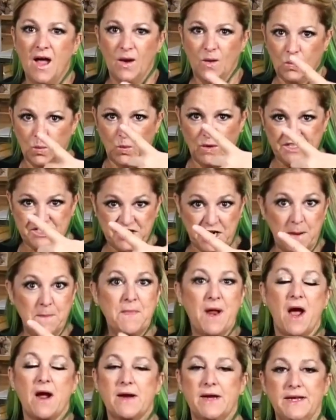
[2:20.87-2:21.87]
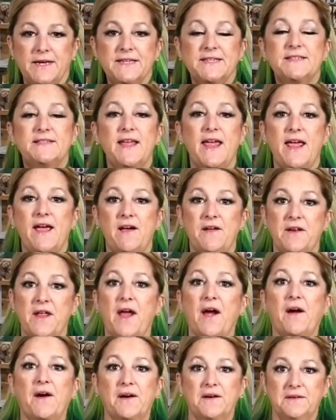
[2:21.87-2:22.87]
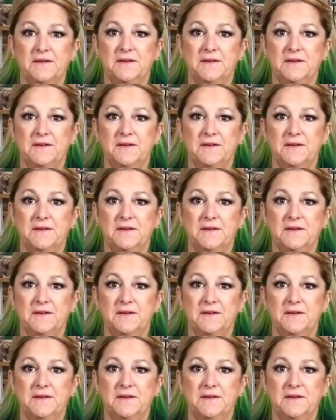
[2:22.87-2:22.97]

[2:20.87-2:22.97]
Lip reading: which I'm not going to say on air.